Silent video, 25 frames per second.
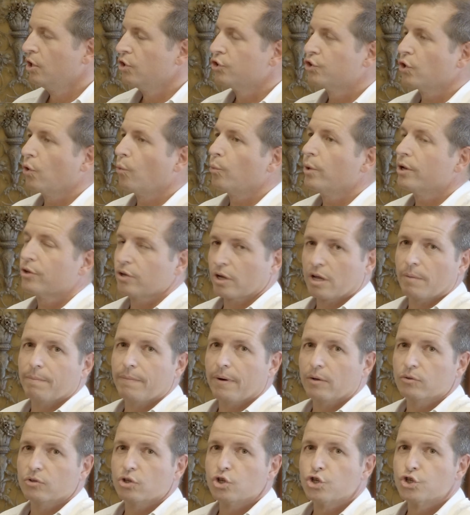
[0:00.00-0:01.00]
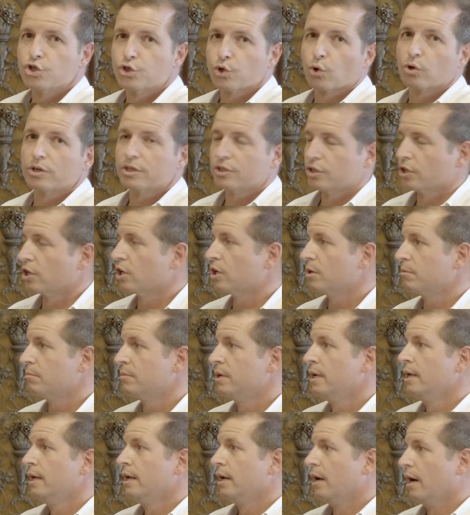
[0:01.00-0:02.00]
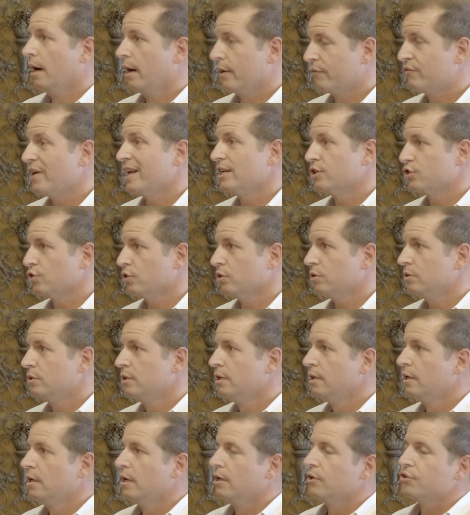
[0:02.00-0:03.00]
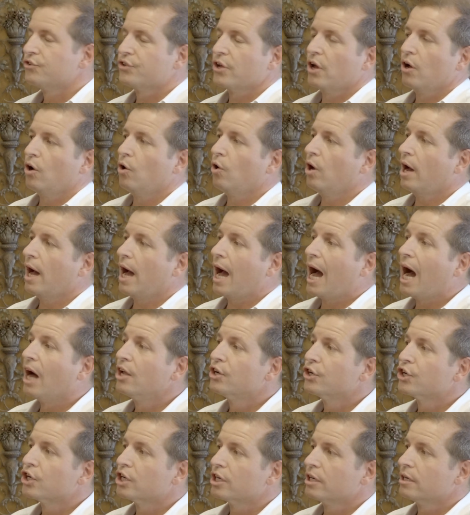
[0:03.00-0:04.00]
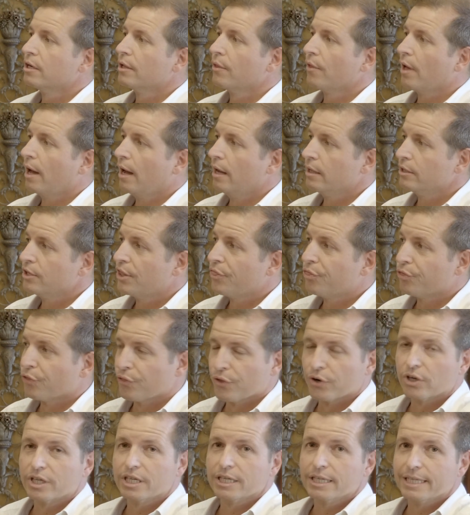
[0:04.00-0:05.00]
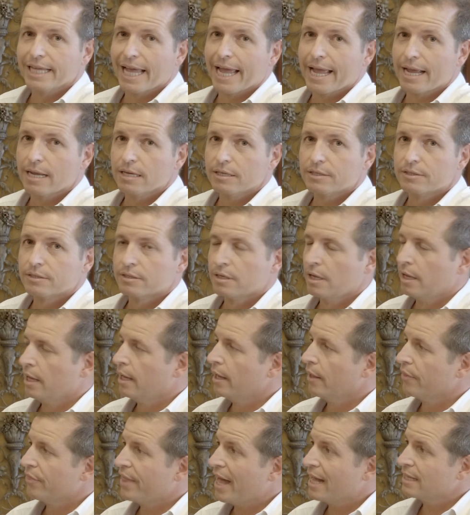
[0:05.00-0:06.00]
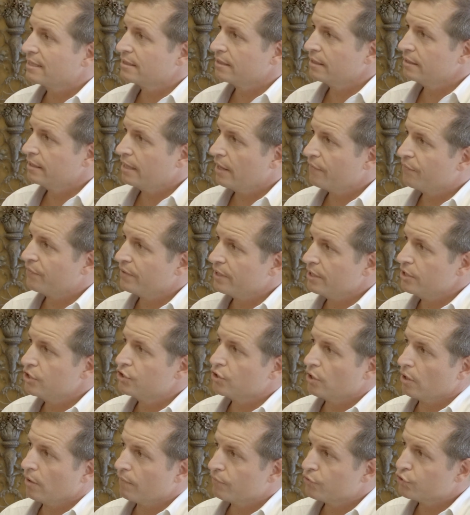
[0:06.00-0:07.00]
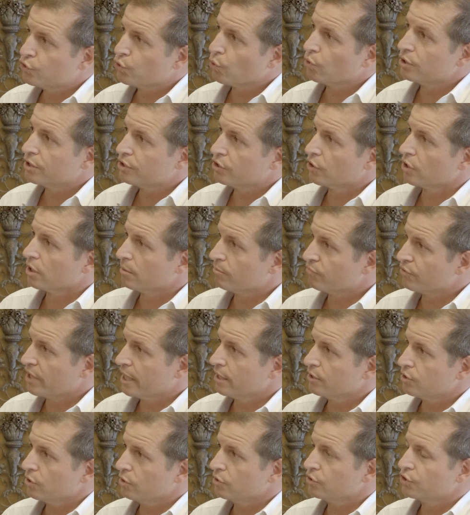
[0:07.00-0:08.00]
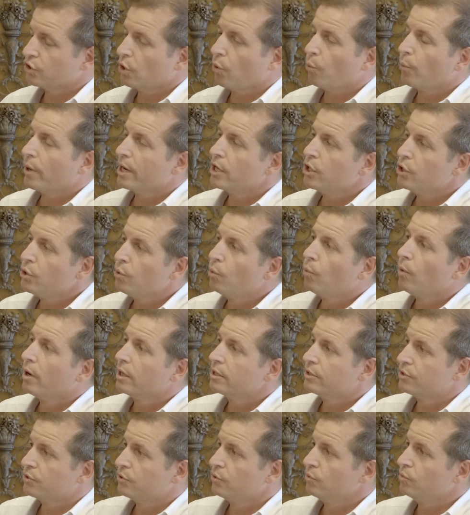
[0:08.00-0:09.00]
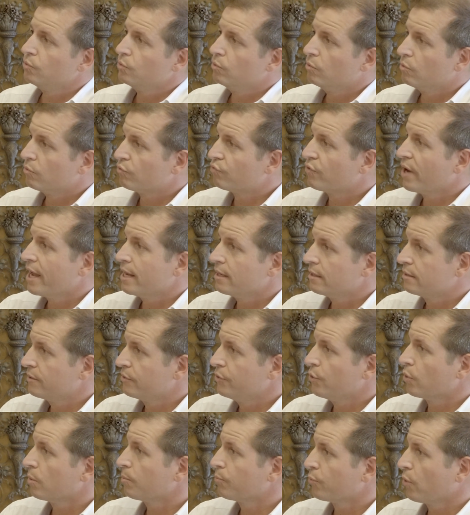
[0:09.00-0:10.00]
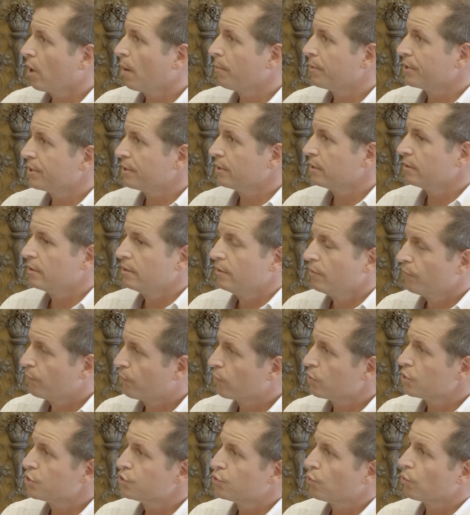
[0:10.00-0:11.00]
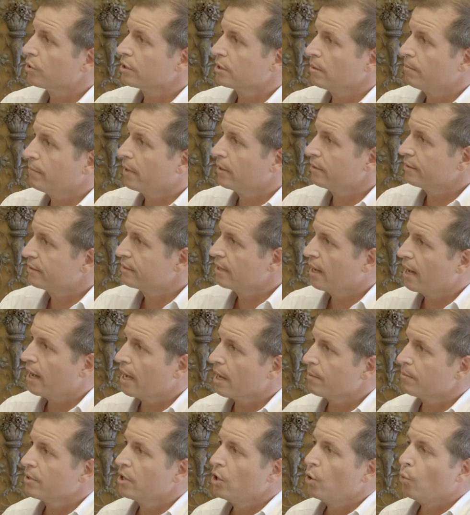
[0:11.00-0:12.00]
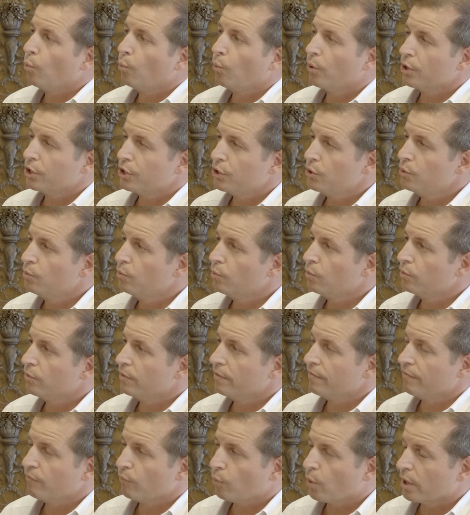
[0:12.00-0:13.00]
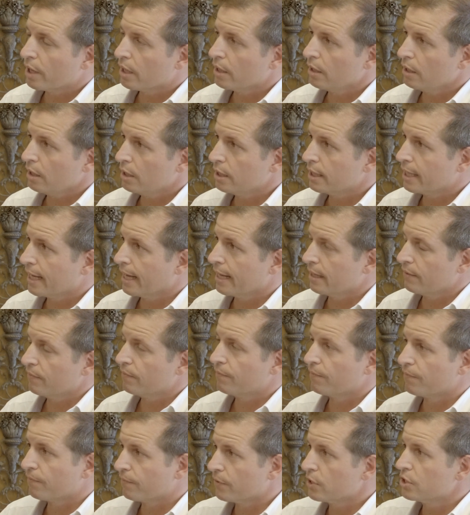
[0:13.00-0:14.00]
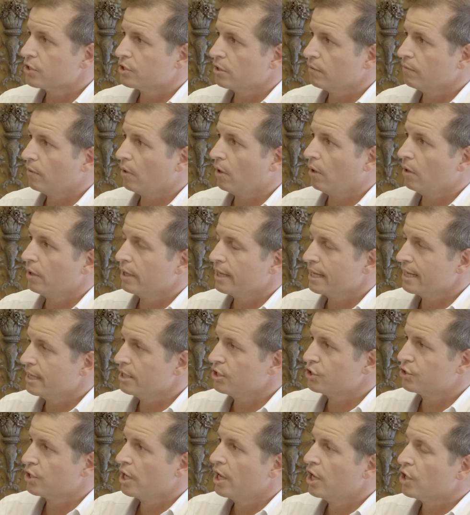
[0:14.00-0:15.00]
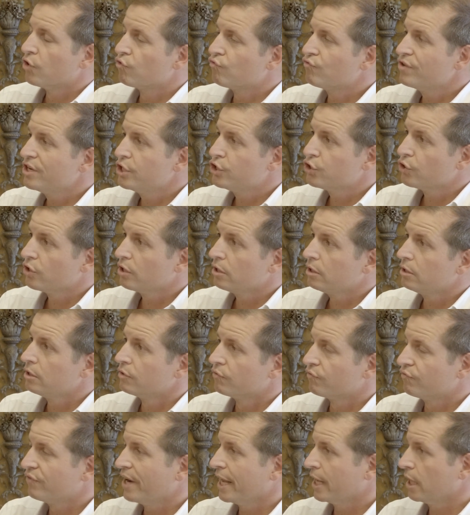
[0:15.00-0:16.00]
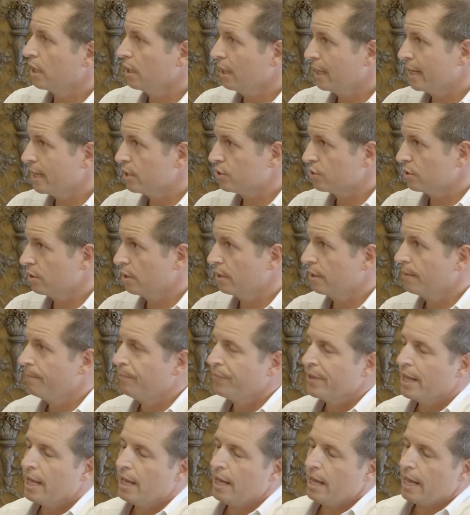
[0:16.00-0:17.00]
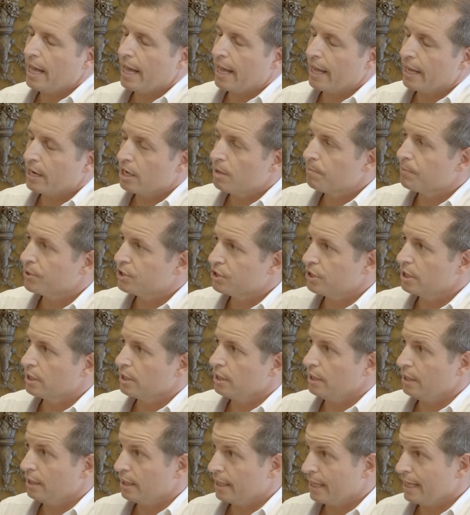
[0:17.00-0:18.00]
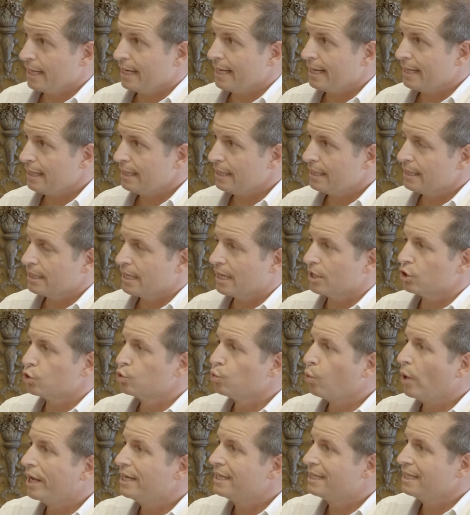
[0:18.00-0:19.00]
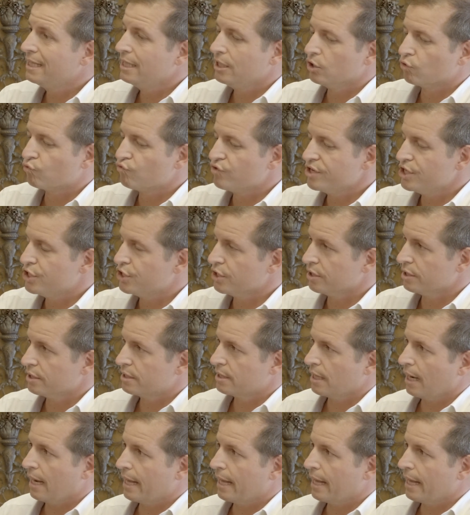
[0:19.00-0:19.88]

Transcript: So we're talking about short-term rental. So under 30 days. That's the definition of short-term rental. So when you want to rent your property for a short amount of time, what you want to look at, first of all, is regional regulation. And in particular, in Italy, there are 20 regions.